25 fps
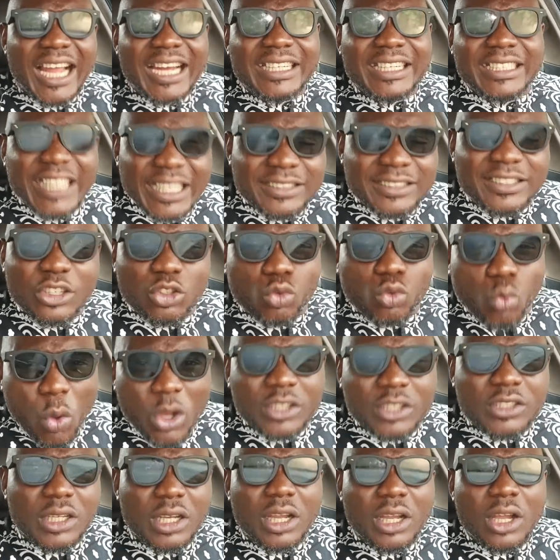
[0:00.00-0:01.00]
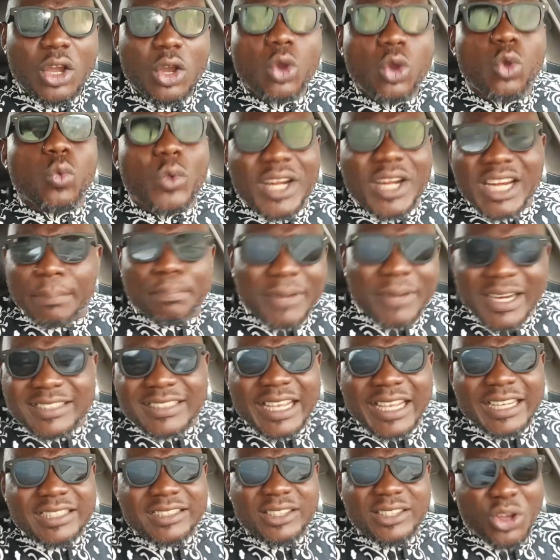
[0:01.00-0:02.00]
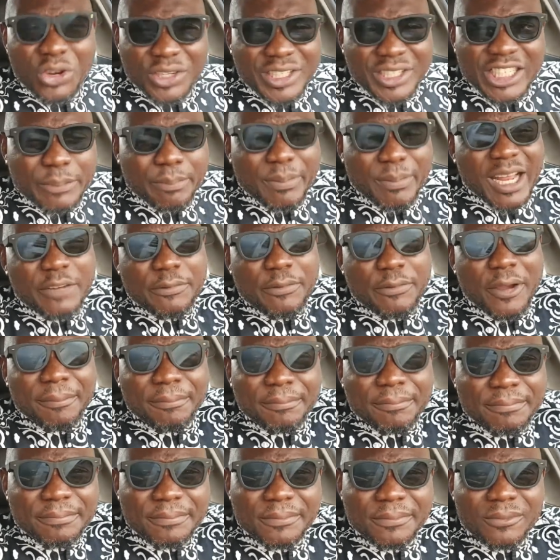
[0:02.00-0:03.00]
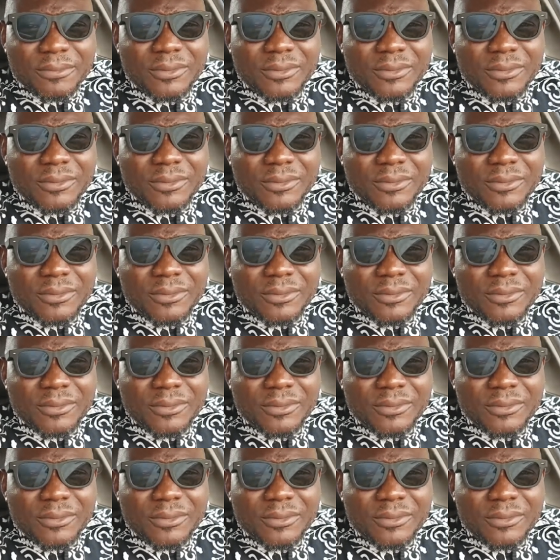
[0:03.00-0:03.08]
and this is what we represent on this platform.